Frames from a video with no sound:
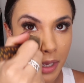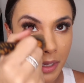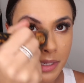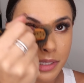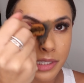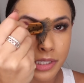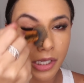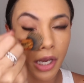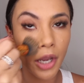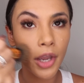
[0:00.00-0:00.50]

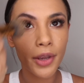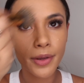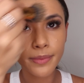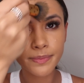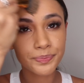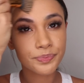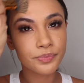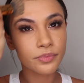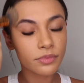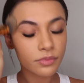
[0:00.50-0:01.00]
So
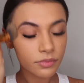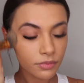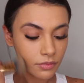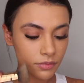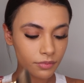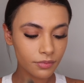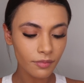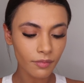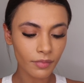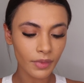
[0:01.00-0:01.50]

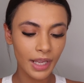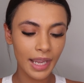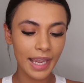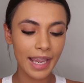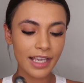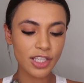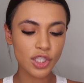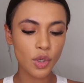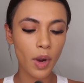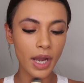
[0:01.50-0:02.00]
it
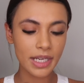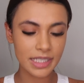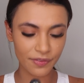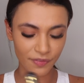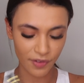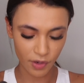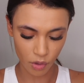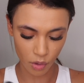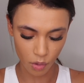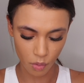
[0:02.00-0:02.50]
is quite a
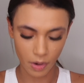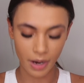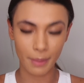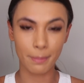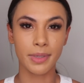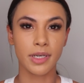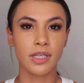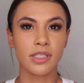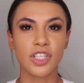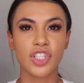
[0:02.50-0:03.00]
difficult one
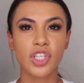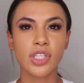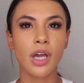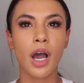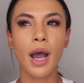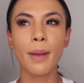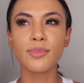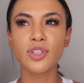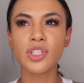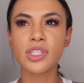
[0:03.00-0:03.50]
because
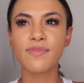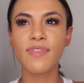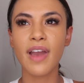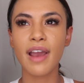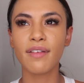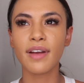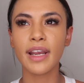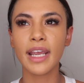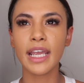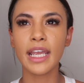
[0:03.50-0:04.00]
I'm just
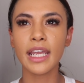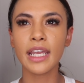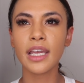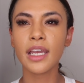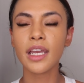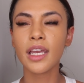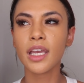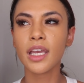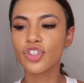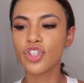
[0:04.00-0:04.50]
very
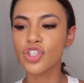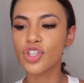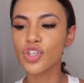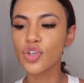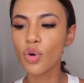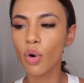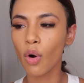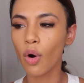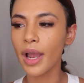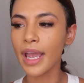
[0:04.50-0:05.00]

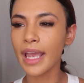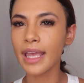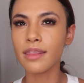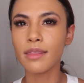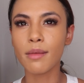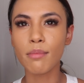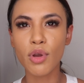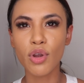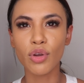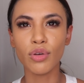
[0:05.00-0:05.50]
not in
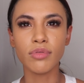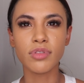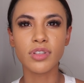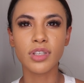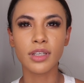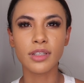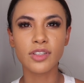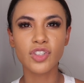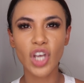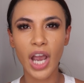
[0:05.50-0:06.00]
the mood
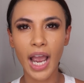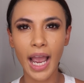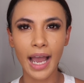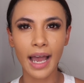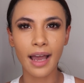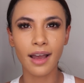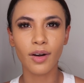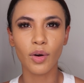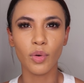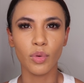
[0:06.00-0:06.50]
to
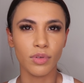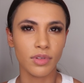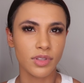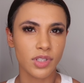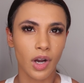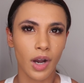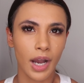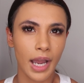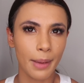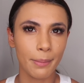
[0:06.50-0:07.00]
chat all the
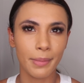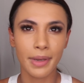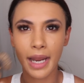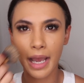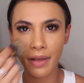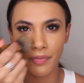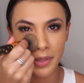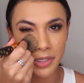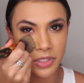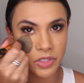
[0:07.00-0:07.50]
time and
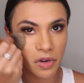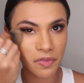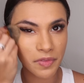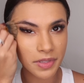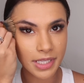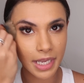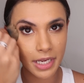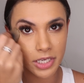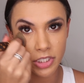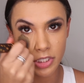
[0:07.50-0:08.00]
have these
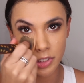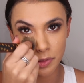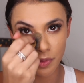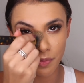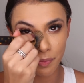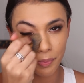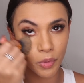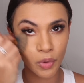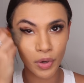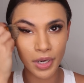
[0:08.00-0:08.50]
conversations
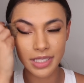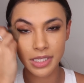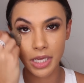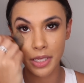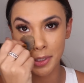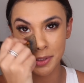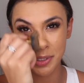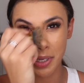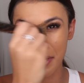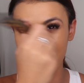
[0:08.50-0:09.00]
with boys like
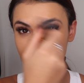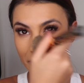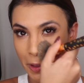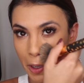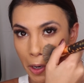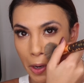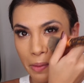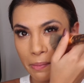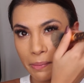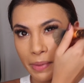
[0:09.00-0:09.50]
that don't even
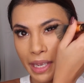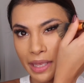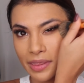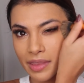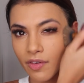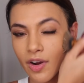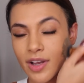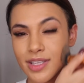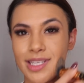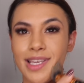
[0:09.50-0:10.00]
know me and
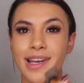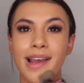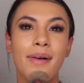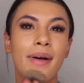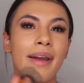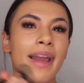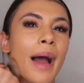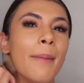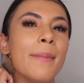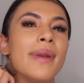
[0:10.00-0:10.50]
they're asking how I
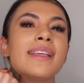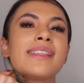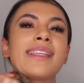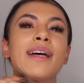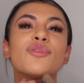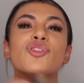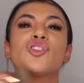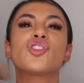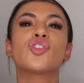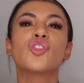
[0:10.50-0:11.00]
am, and it
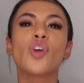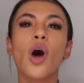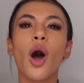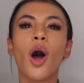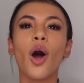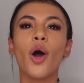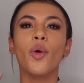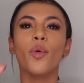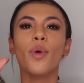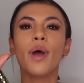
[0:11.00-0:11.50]
sounds
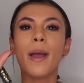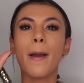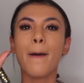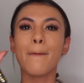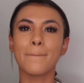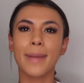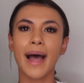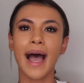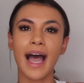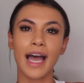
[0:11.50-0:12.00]
so
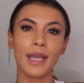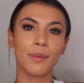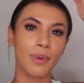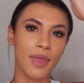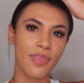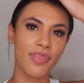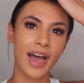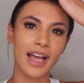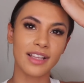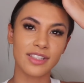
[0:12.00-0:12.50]
bad,
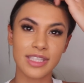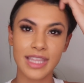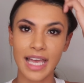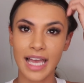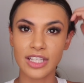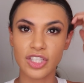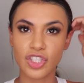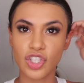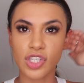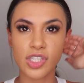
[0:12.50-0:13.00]
but
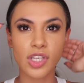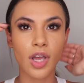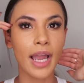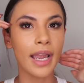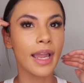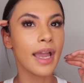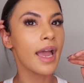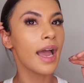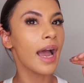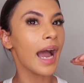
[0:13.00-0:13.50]
that's just like
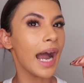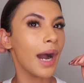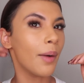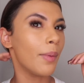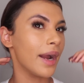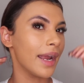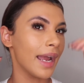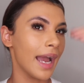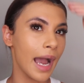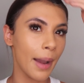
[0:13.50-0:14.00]
how
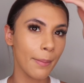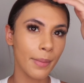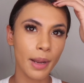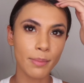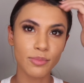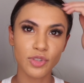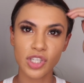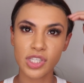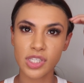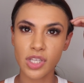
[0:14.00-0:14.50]
I am. And I'm
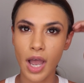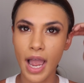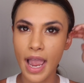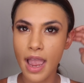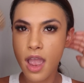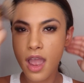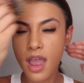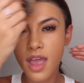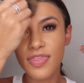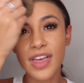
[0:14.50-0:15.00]
just like,
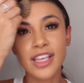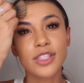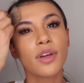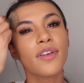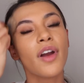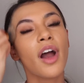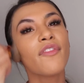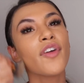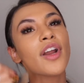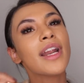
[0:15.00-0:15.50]
that's why
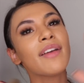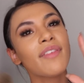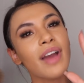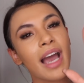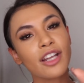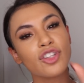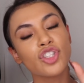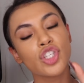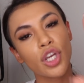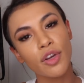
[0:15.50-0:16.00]
I've only ever
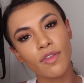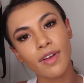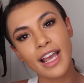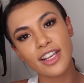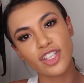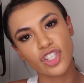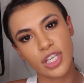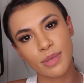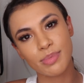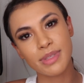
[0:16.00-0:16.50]
had 2
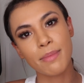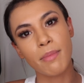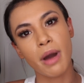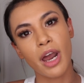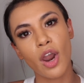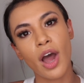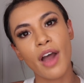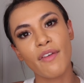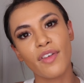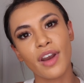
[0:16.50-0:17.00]
relationships in my
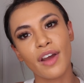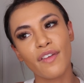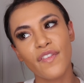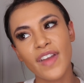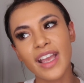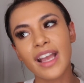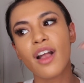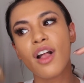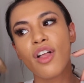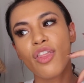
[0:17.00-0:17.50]
life, and I
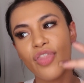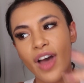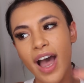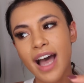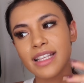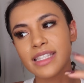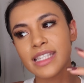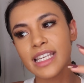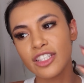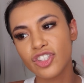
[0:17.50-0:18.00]
think
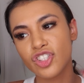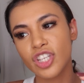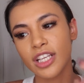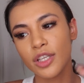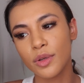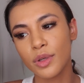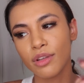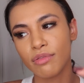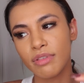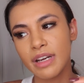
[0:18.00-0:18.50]
that is
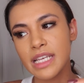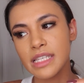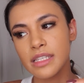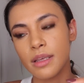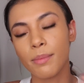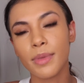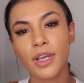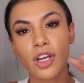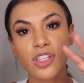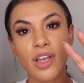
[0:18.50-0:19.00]
genuinely the reason,
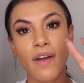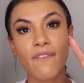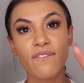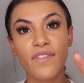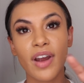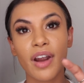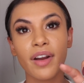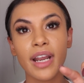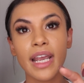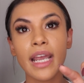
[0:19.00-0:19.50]
because I'm
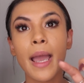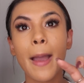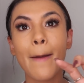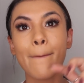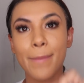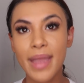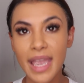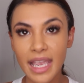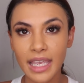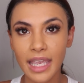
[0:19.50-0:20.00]
very
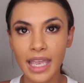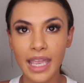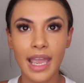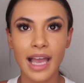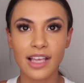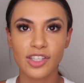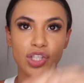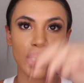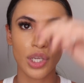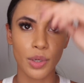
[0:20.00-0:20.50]
picky
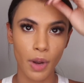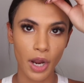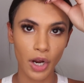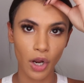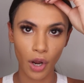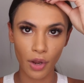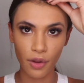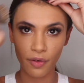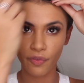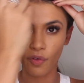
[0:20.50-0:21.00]
as to who I
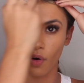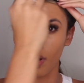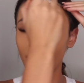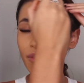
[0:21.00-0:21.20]
go for.